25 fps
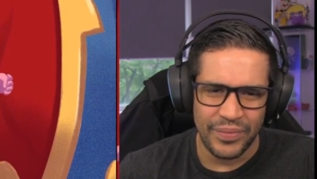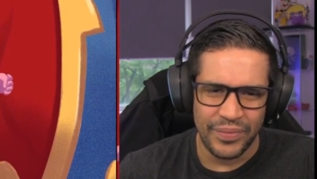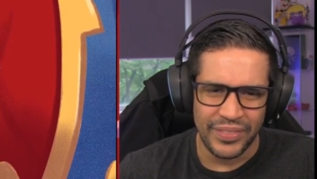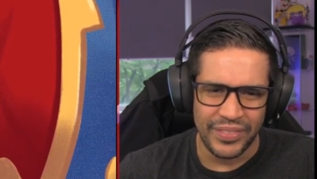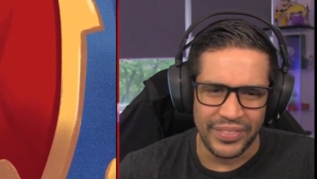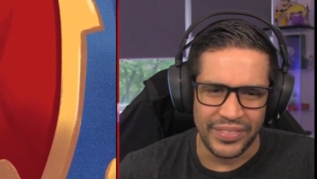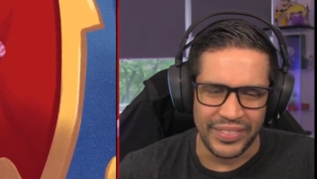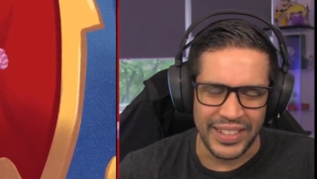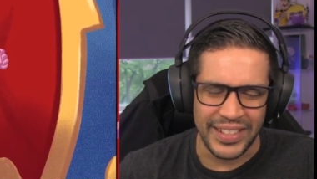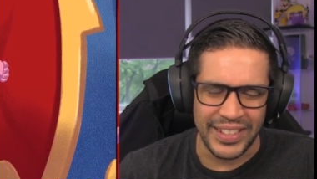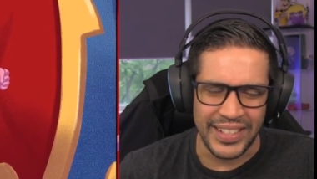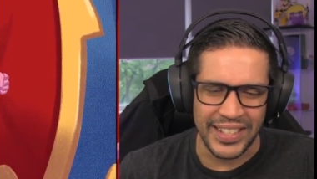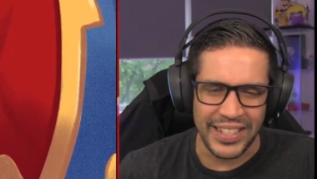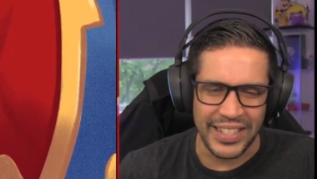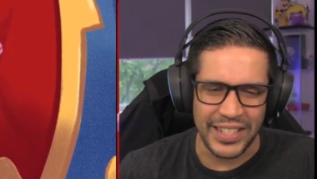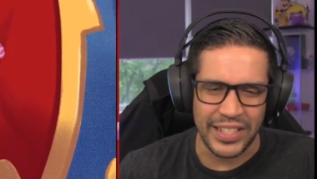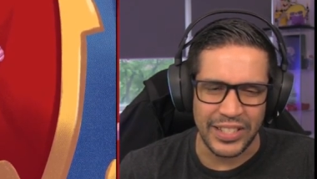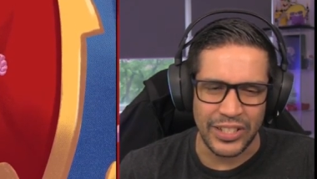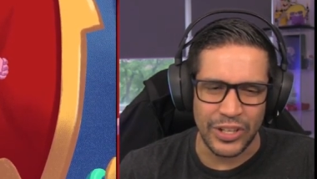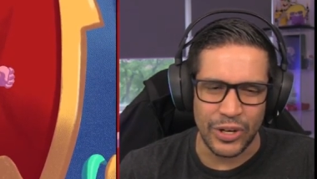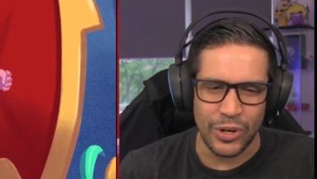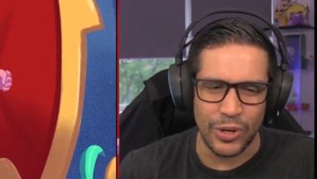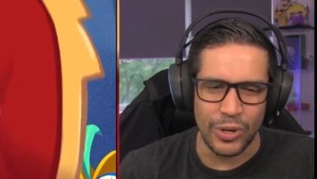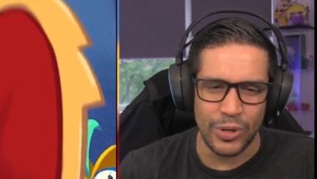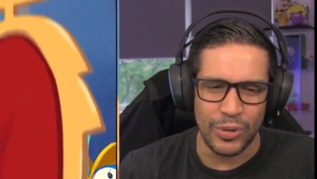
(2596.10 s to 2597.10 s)
This is
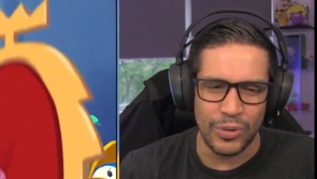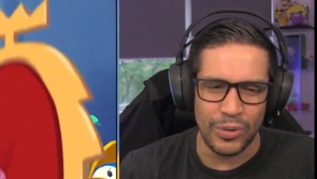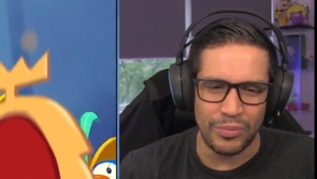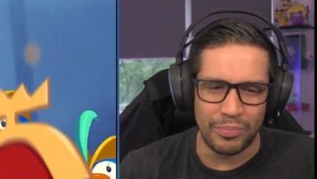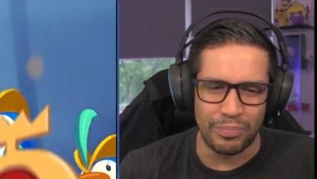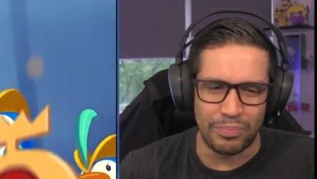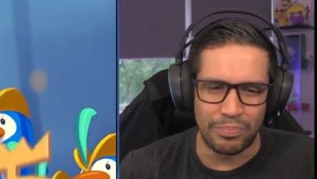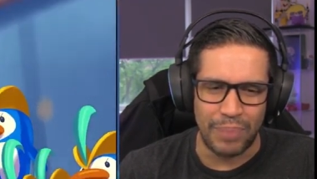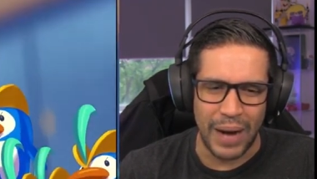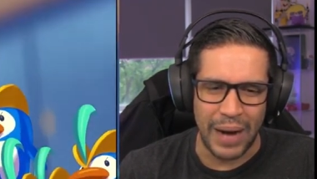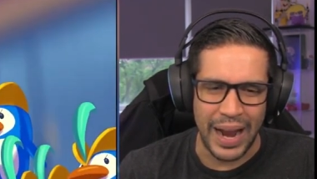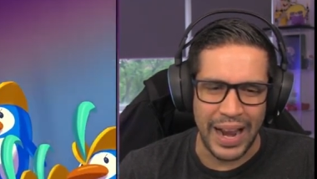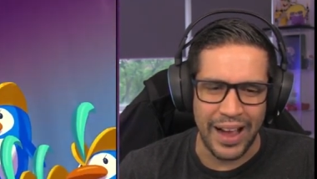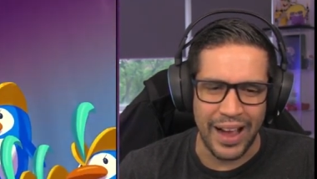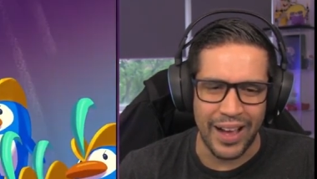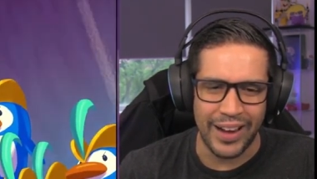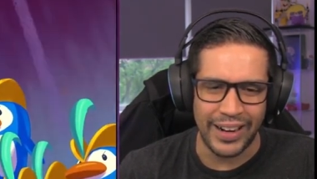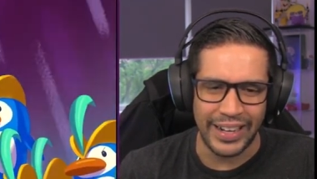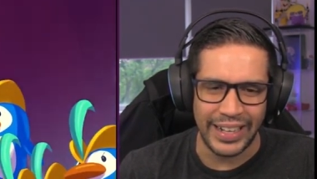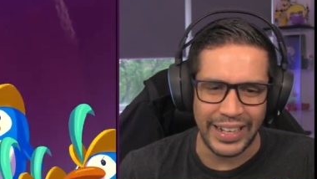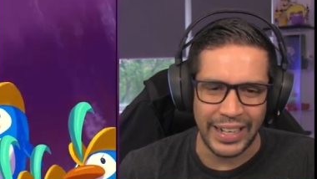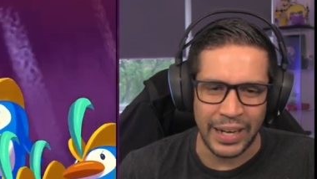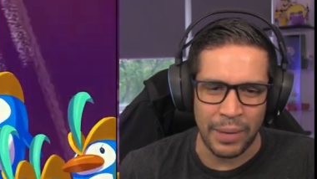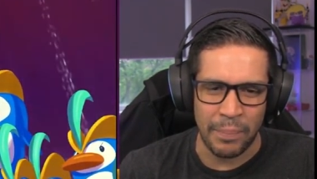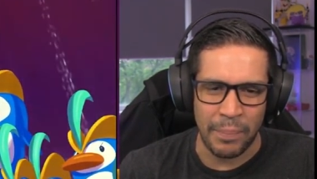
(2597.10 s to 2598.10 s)
so
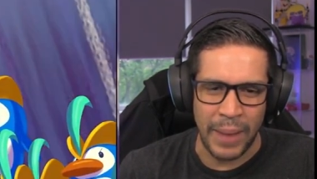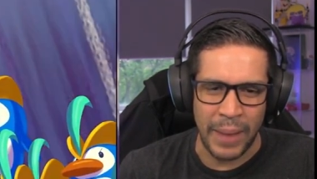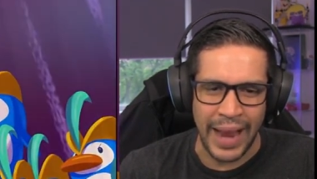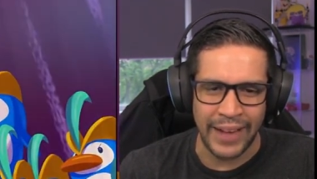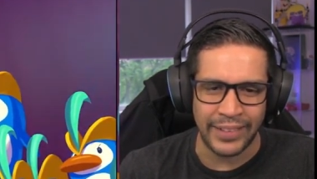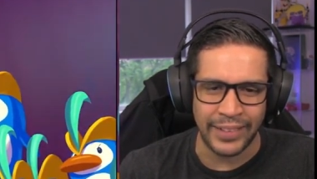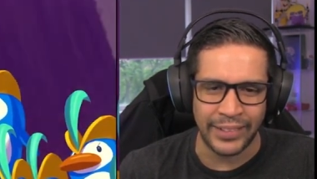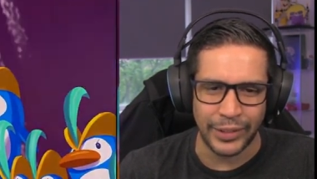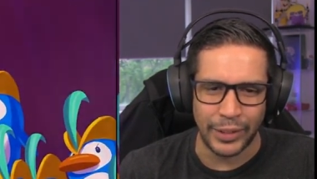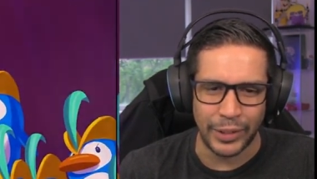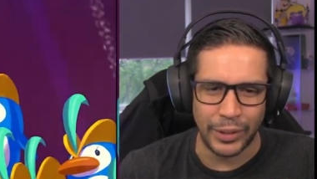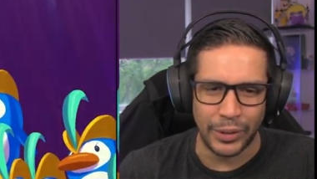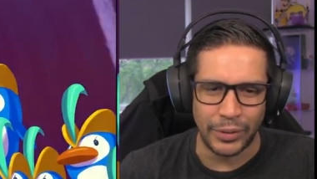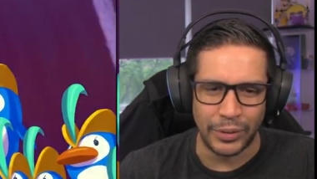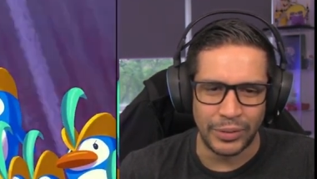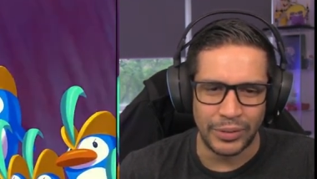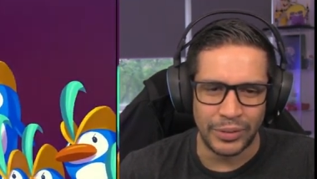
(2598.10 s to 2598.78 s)
Bionic Commando